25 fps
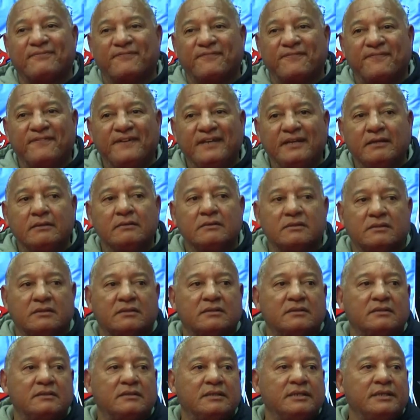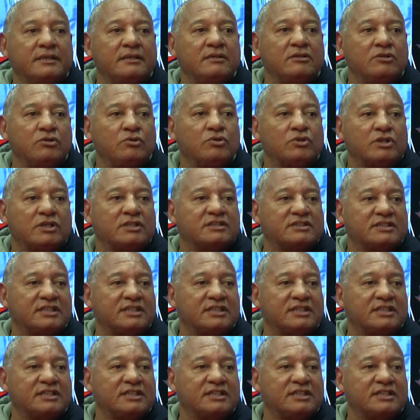The field didn't look.